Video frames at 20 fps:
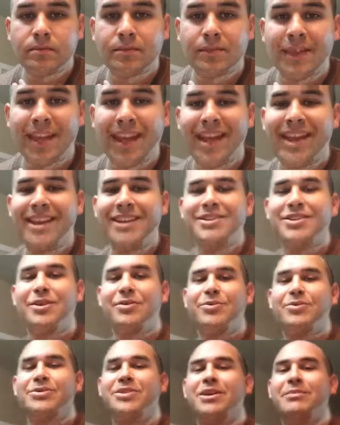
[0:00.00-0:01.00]
Hey Jerry,
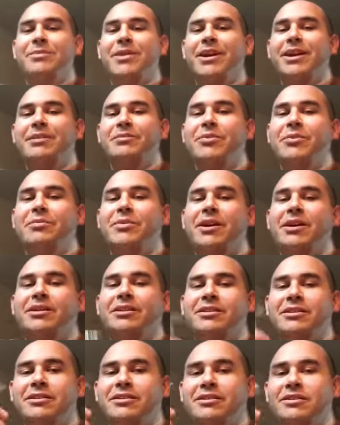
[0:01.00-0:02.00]
what's up, man? I'm on
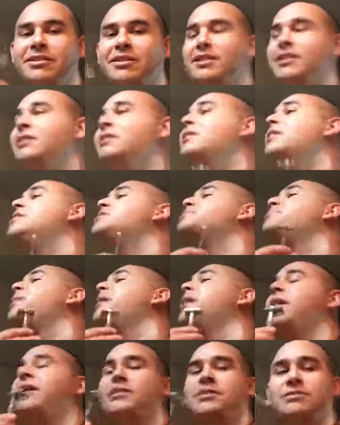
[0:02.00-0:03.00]
my last
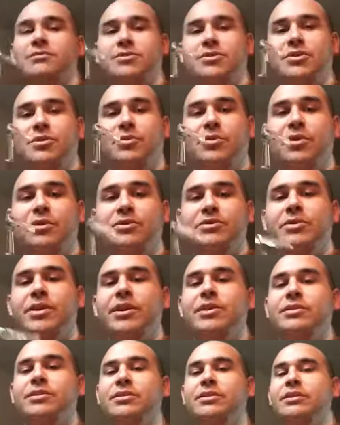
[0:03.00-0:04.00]
pass using the Rolls
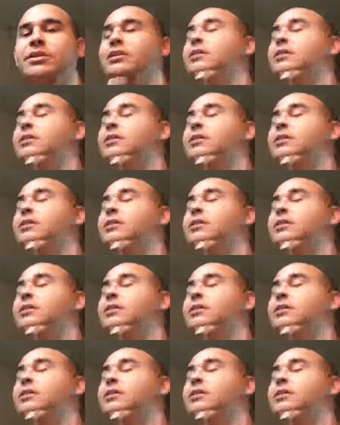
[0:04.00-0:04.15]
razor.